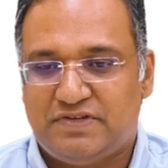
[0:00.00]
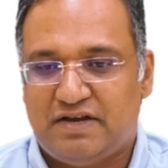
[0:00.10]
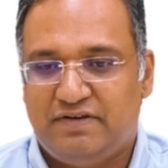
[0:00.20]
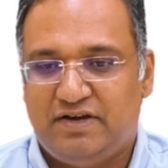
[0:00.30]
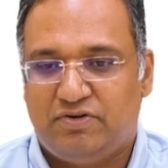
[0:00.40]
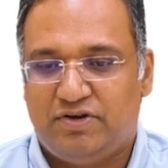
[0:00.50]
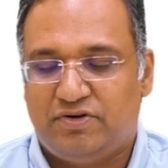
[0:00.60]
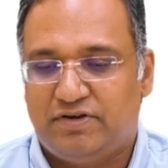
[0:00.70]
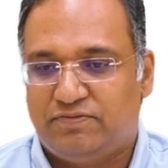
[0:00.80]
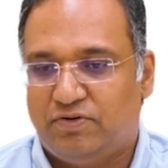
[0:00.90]
of January
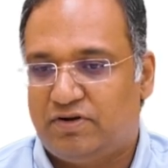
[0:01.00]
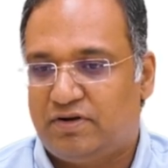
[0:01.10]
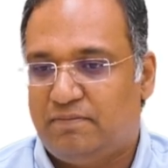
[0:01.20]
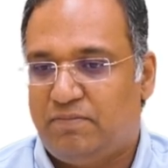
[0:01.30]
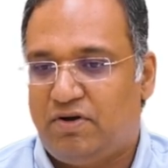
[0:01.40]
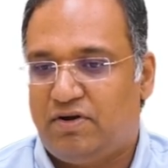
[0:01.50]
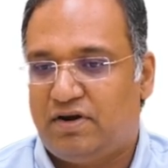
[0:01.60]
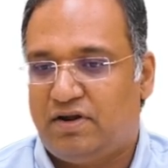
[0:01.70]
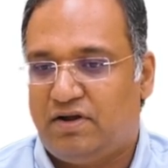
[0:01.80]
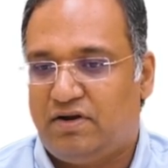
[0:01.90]
2024, born
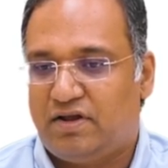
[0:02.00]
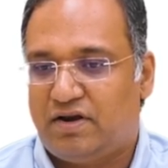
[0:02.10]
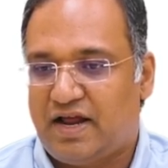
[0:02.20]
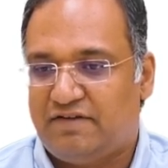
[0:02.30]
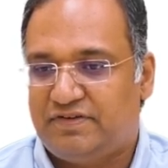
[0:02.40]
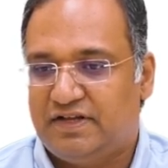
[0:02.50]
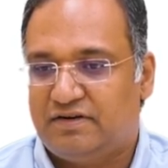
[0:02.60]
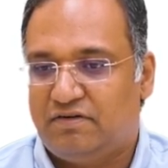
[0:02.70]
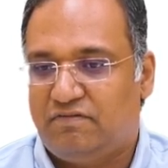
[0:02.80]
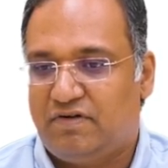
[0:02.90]
on or after
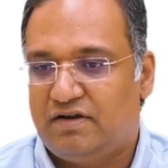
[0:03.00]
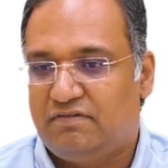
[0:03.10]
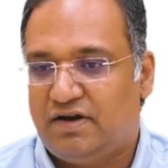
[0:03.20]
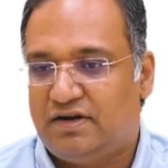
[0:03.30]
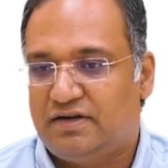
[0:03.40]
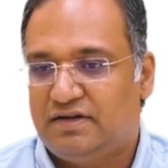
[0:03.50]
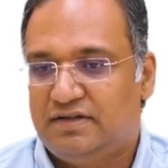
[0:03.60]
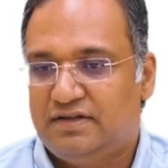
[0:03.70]
1-1-1984.